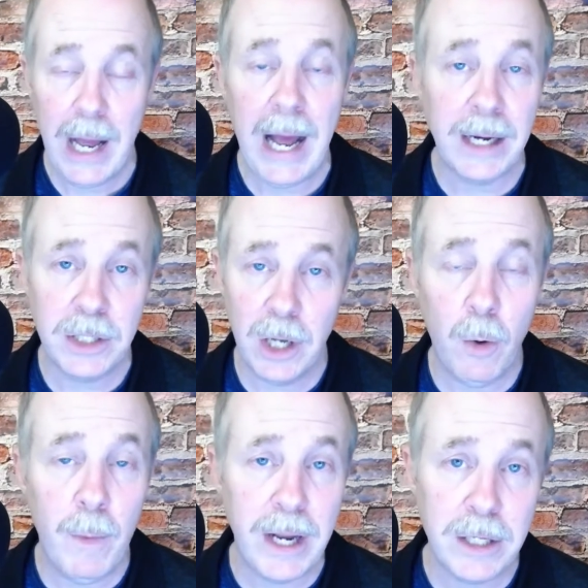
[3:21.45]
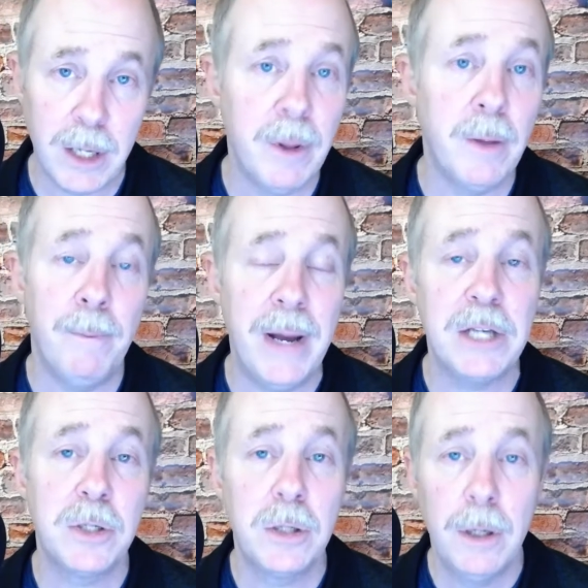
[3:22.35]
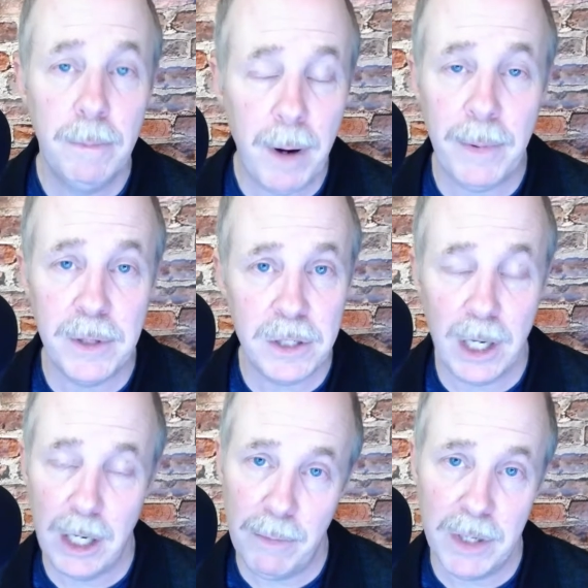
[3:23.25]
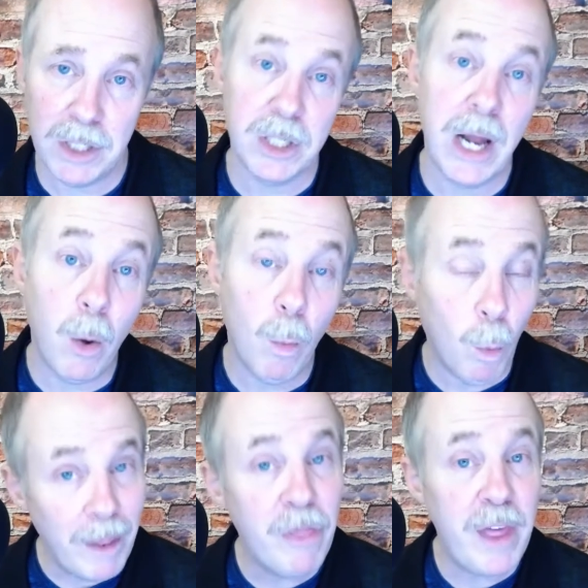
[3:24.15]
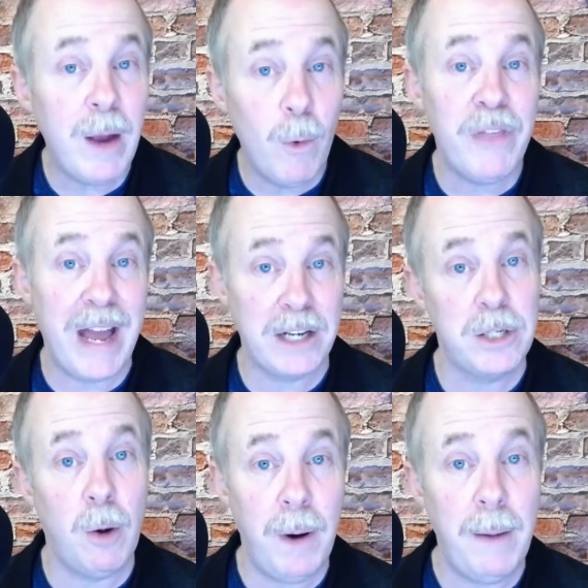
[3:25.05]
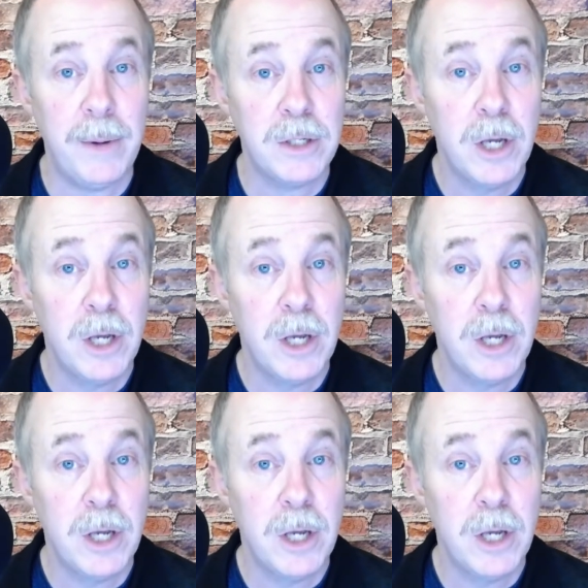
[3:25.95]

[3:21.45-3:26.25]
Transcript: Axtell makes some of the best puppets in the business. Now, one thing with Axtell puppets,